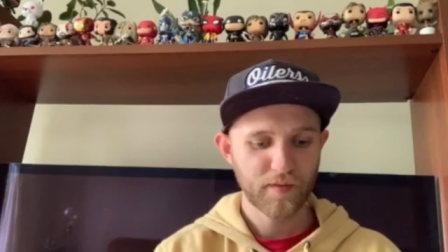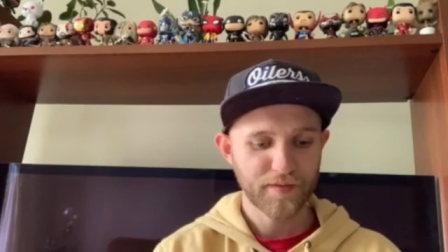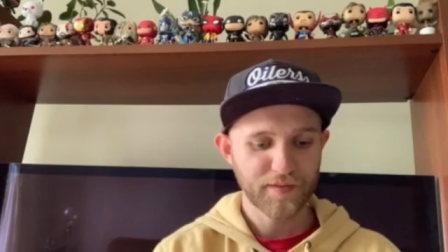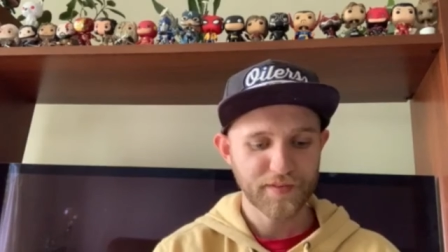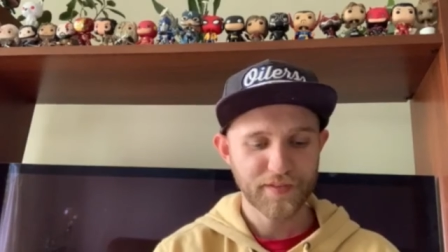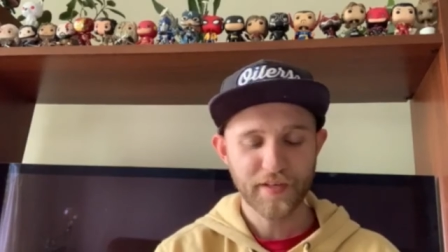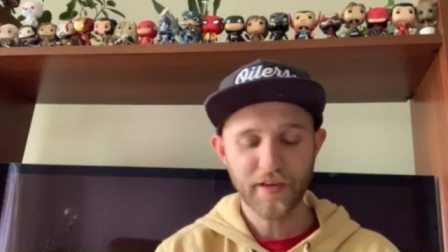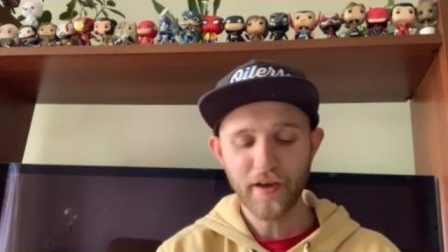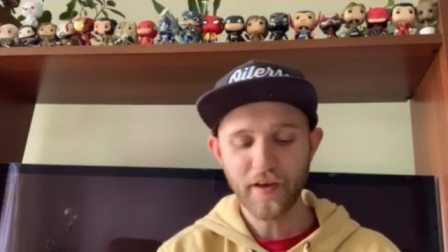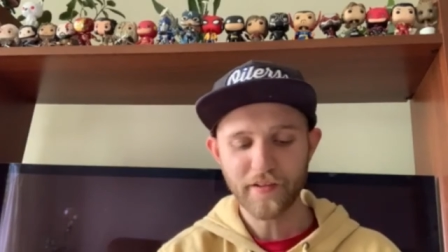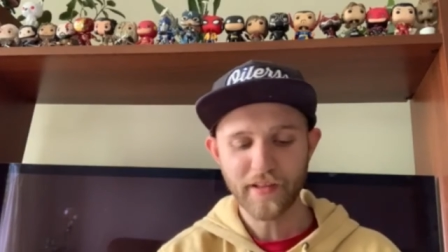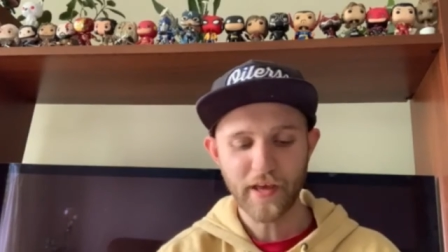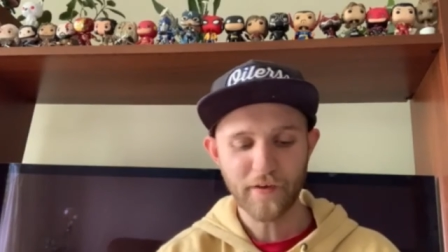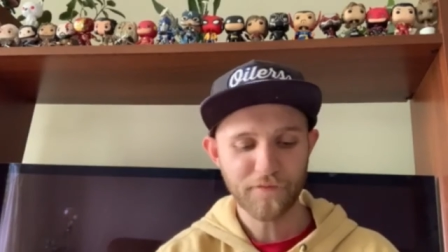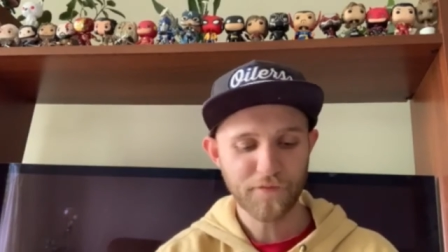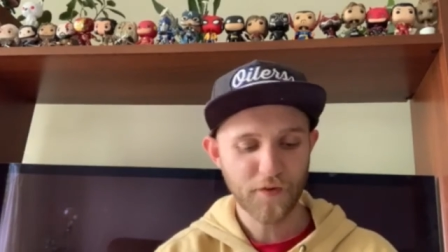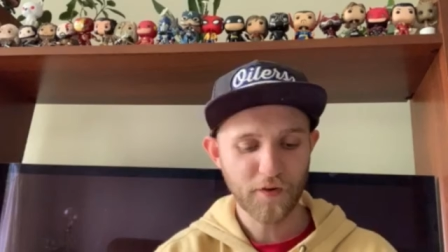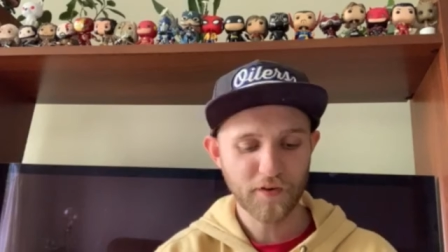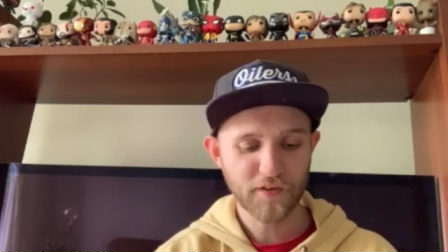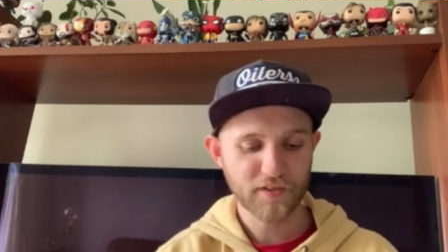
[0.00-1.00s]
So yeah, that
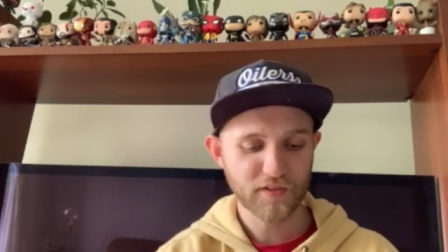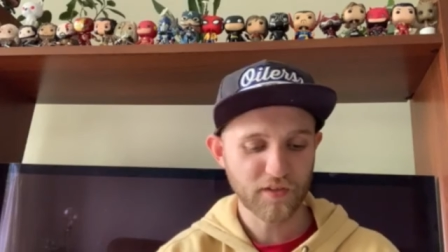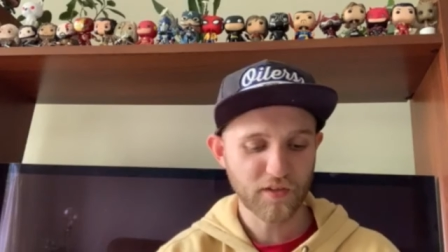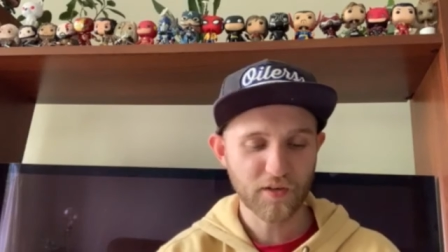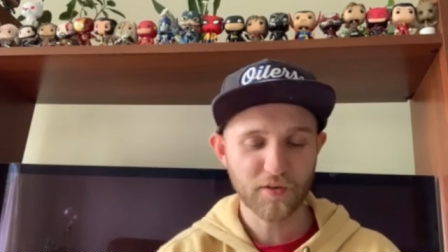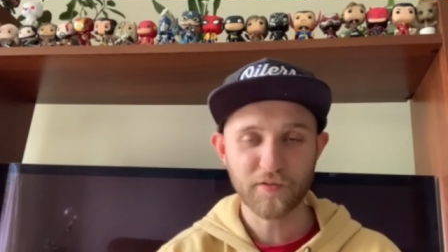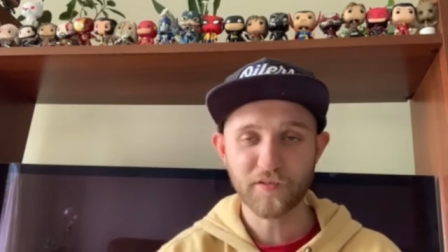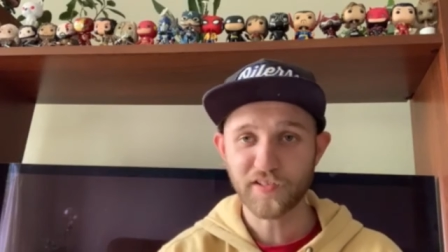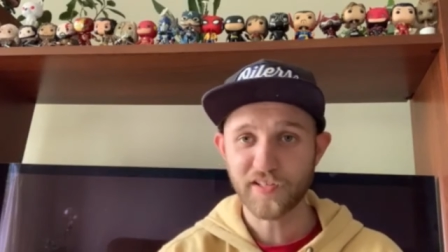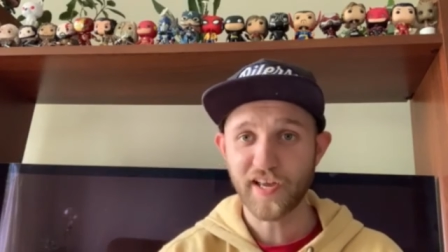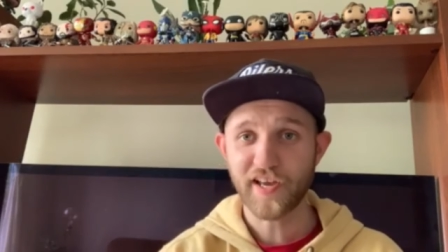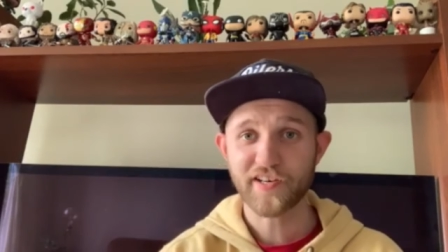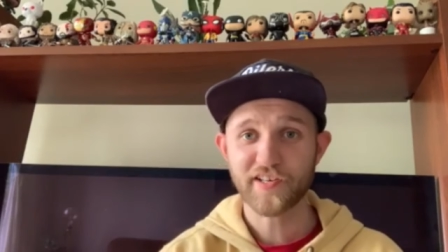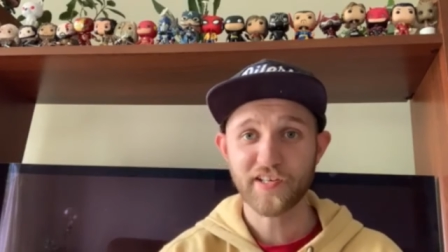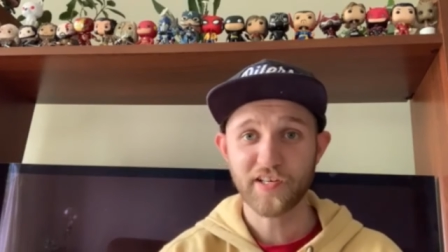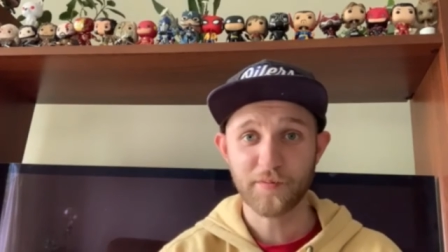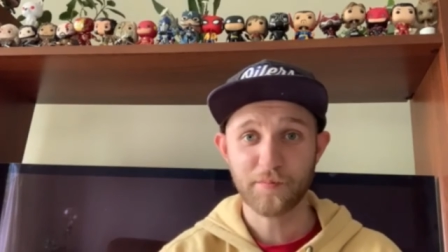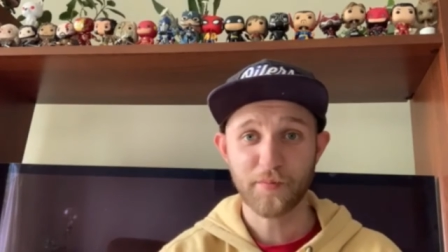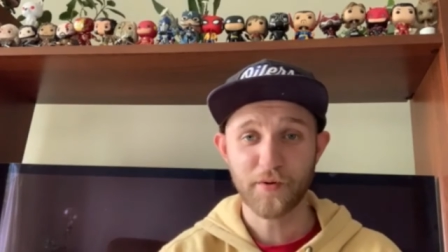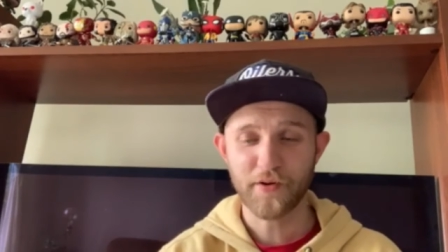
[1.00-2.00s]
first look was
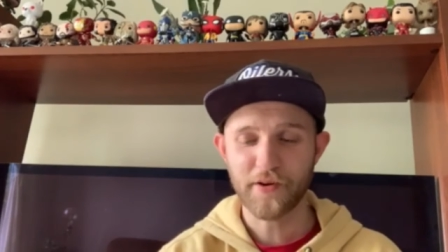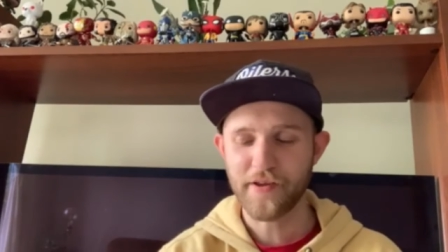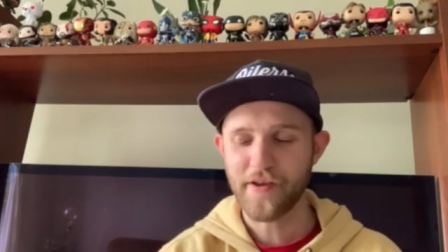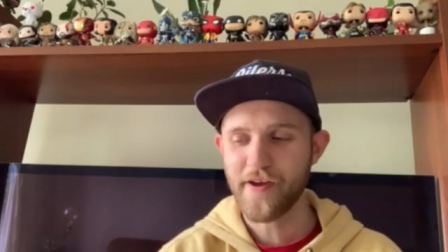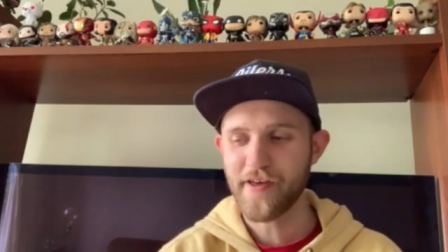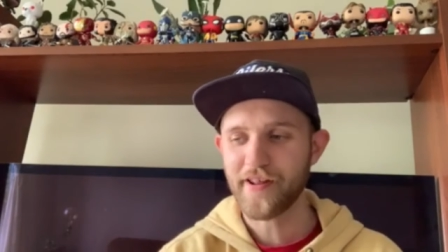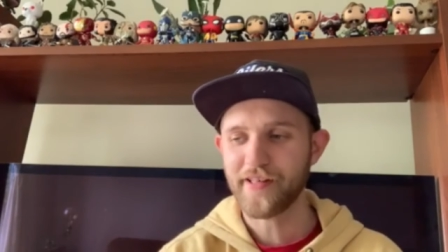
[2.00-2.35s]
actually pretty good.